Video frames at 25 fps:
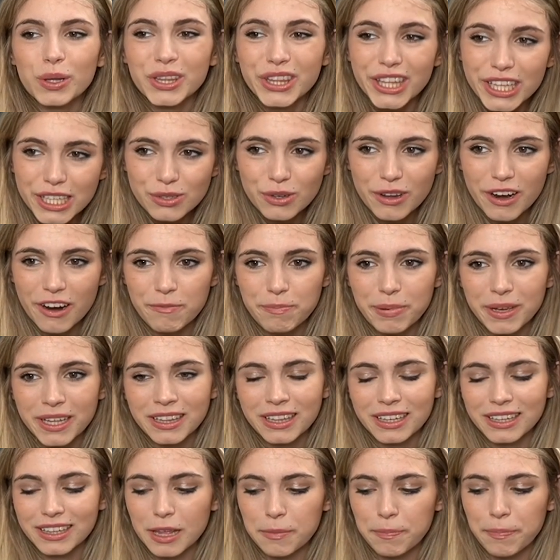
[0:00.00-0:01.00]
this would have been
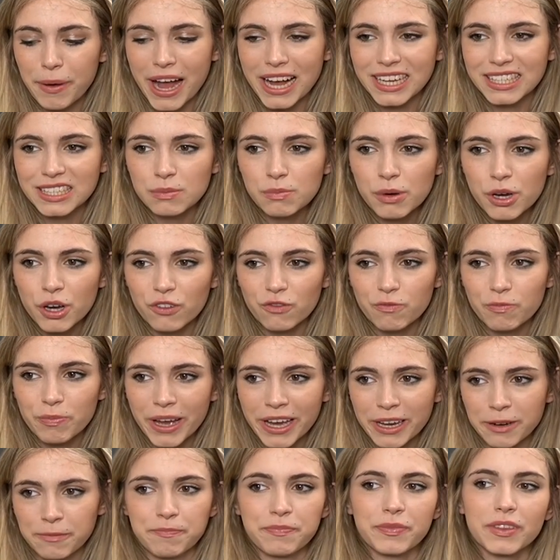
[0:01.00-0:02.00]
the best move,
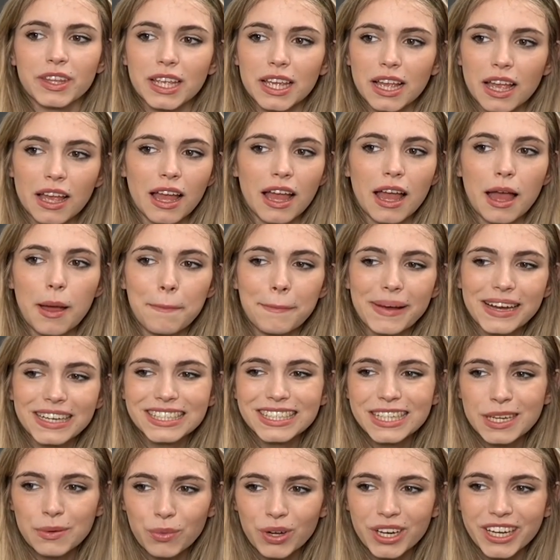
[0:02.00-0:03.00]
but
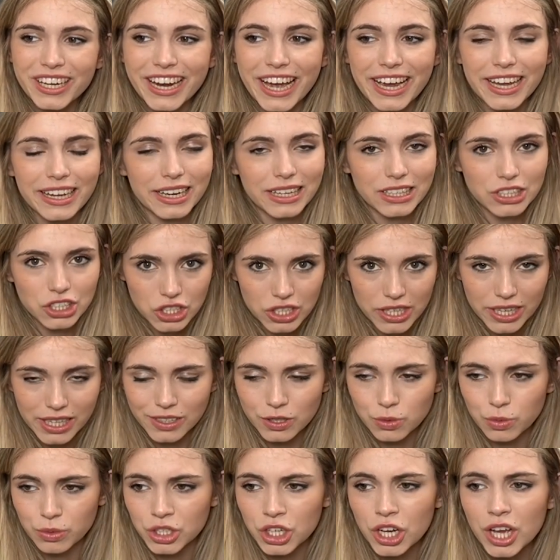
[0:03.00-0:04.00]
Maxime went knight
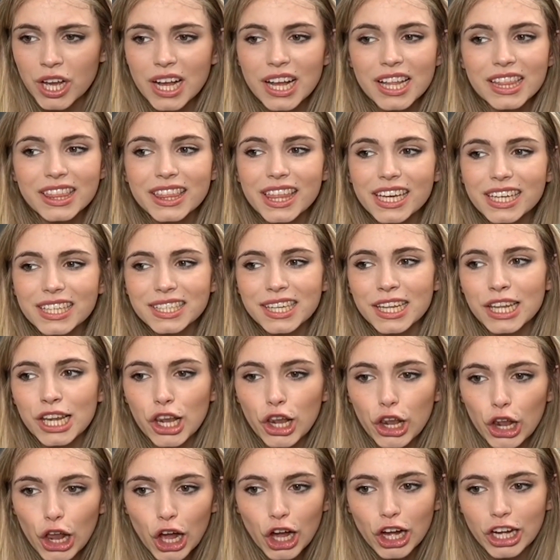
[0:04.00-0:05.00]
h6, which doesn't
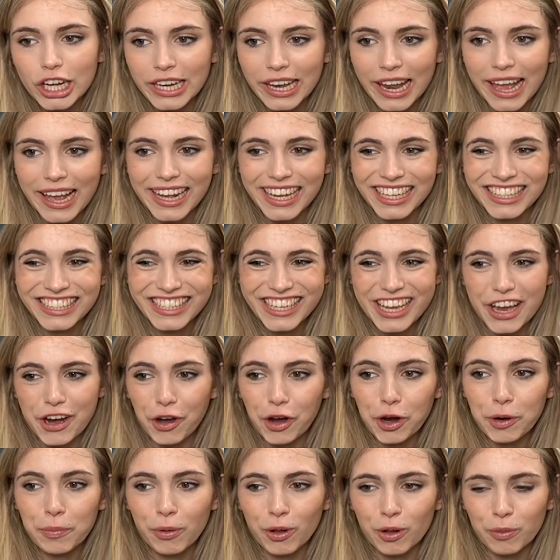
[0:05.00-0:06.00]
look like a
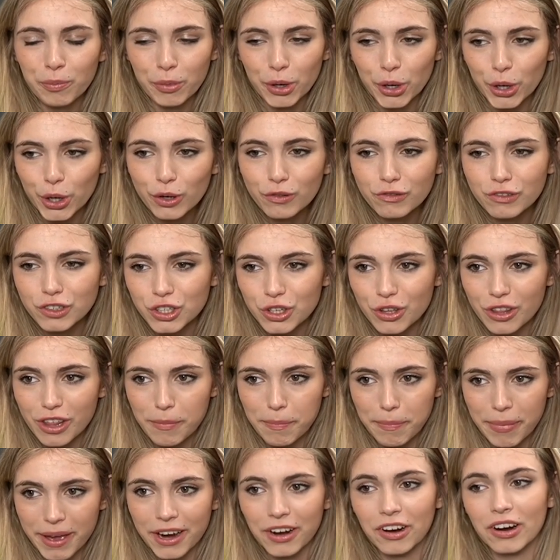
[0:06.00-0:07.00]
terrible move to the
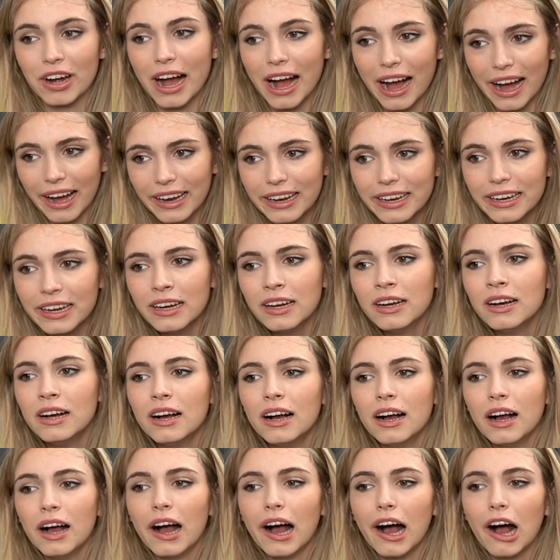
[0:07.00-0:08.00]
bare eye,
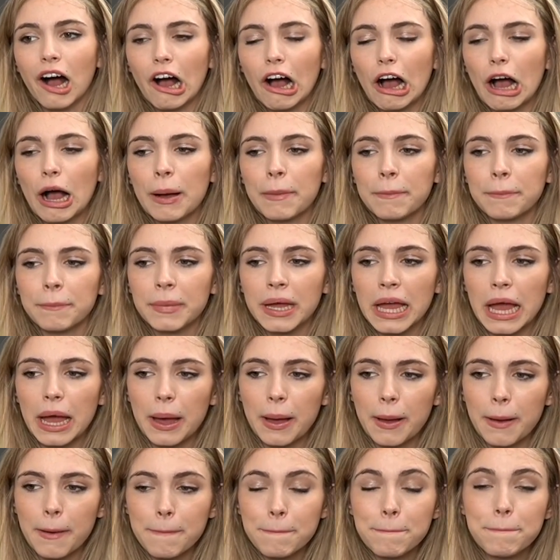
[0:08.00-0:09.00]

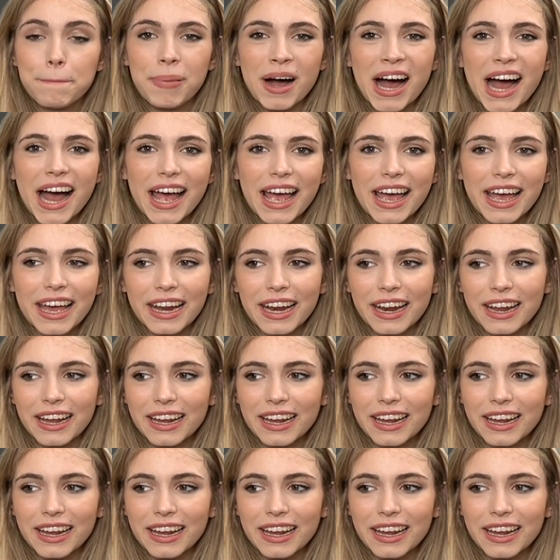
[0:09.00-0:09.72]
but